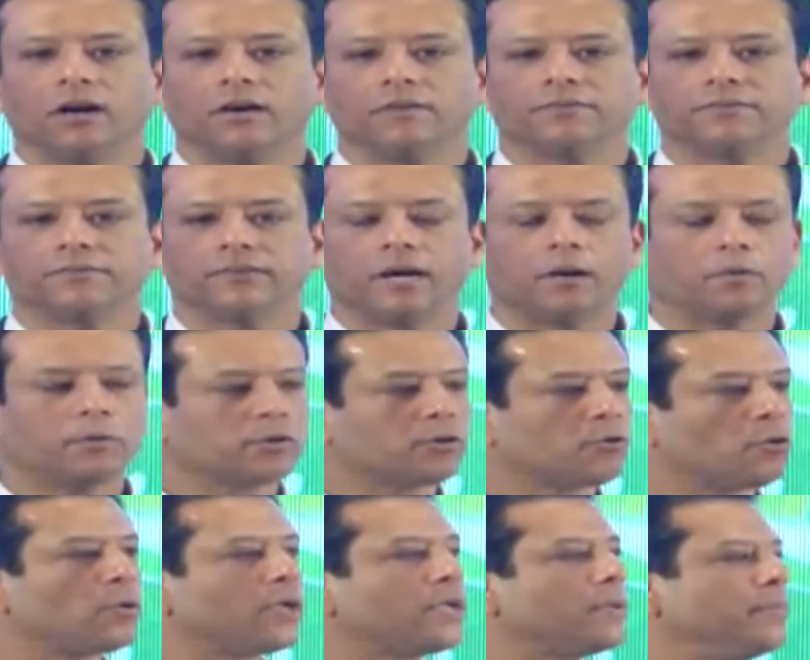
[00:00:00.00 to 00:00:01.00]
of our
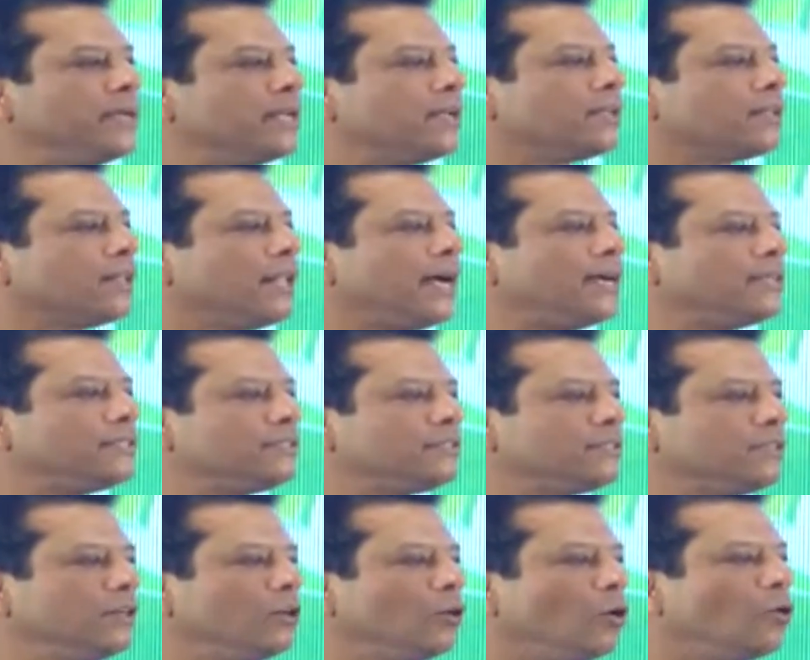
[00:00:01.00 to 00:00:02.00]
growing middle
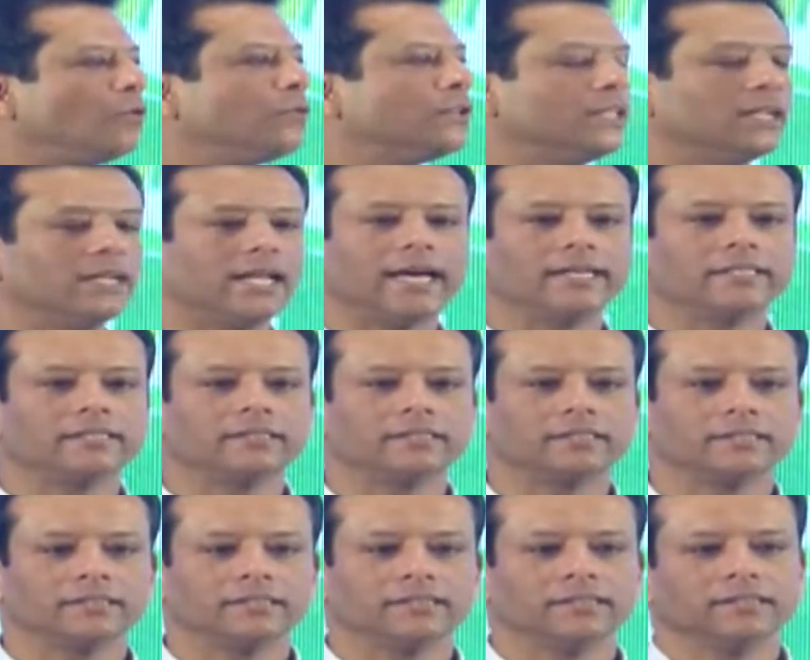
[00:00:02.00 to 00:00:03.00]
class over the
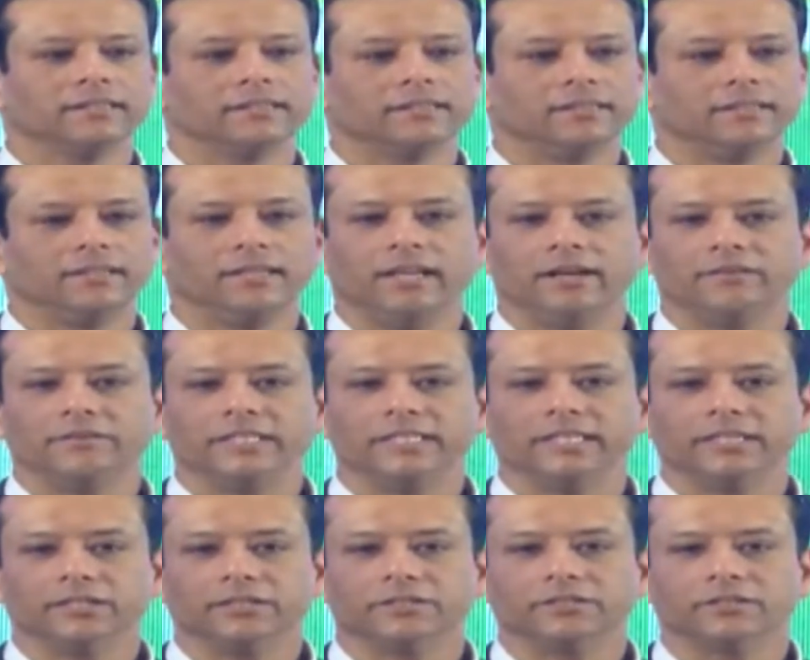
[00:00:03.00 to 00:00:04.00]
last 11
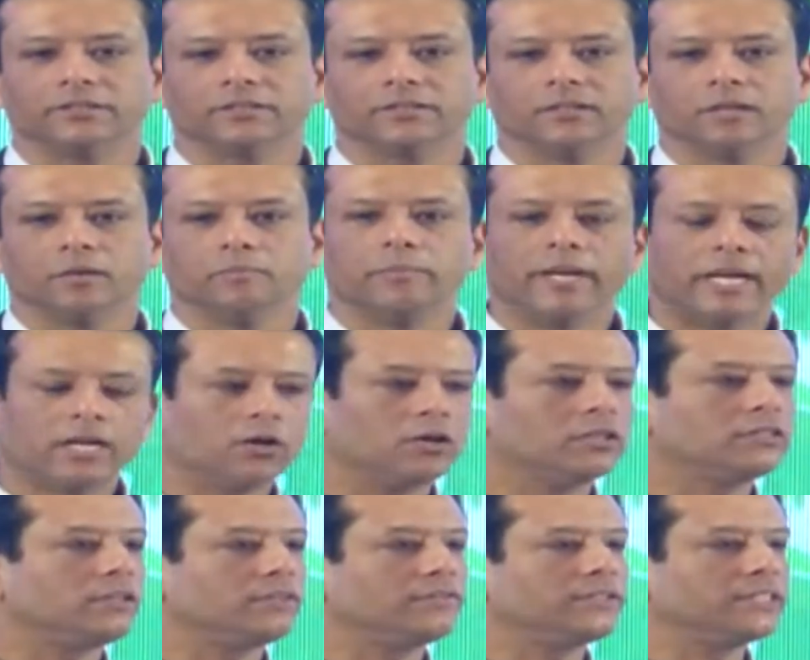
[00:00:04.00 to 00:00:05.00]
years
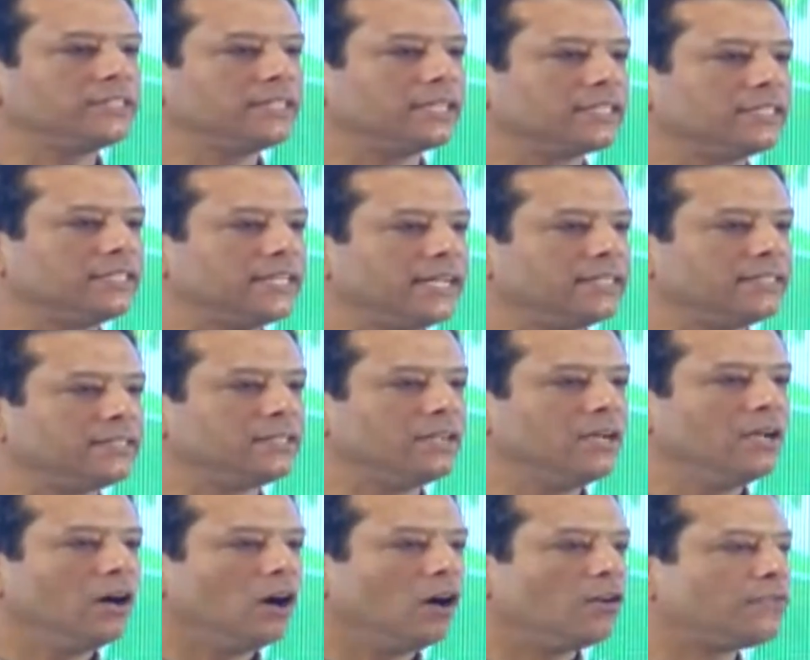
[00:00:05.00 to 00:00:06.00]
because of the success
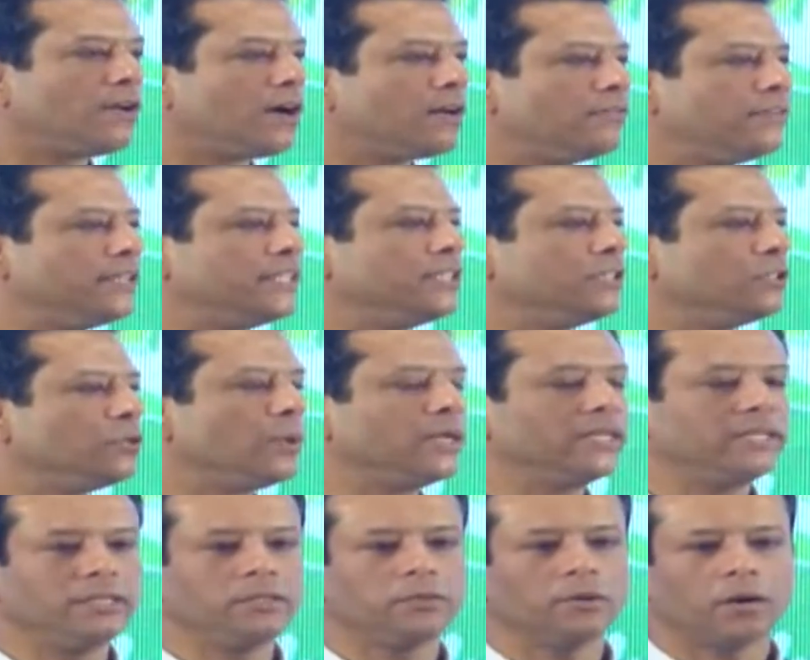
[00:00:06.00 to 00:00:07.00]
of our
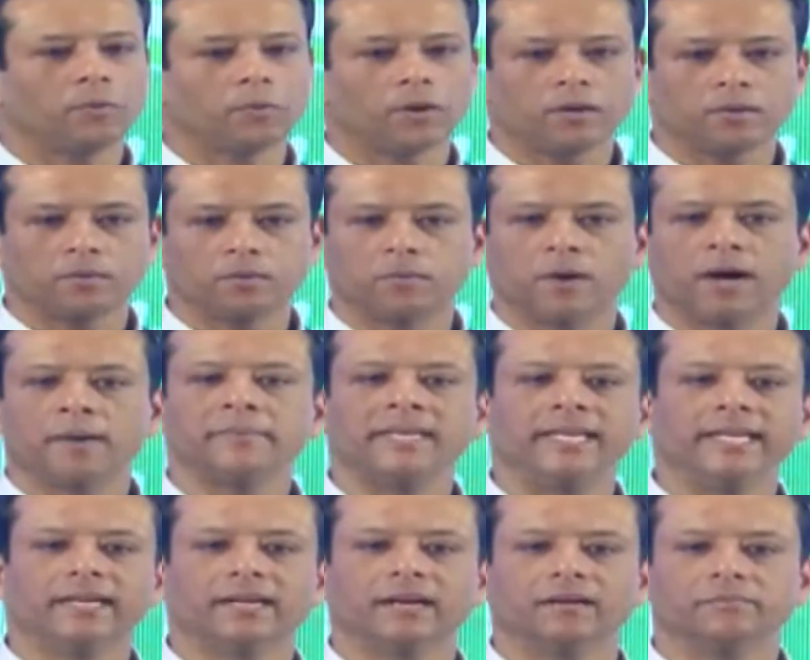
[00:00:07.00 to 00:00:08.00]
our Awami
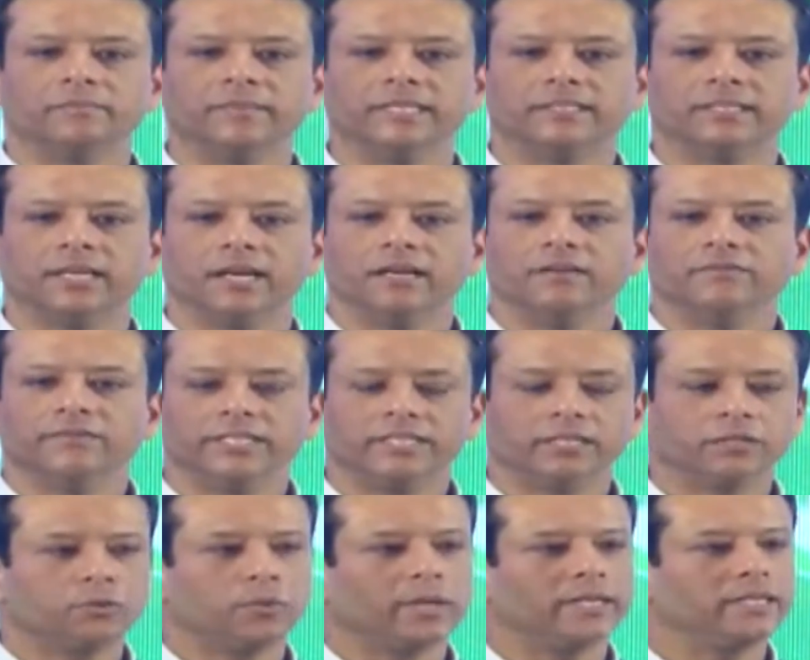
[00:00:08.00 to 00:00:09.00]
League government's
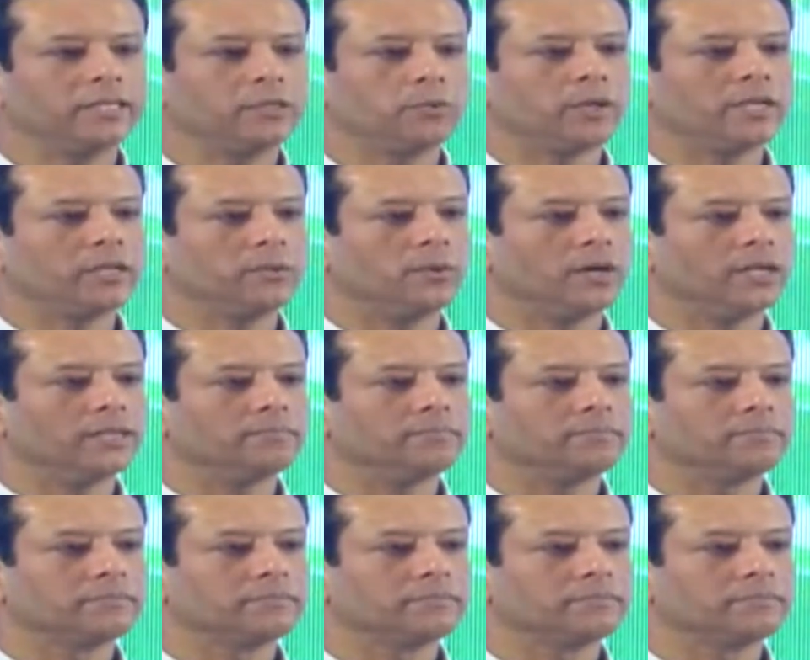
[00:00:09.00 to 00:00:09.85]
Vision 2021.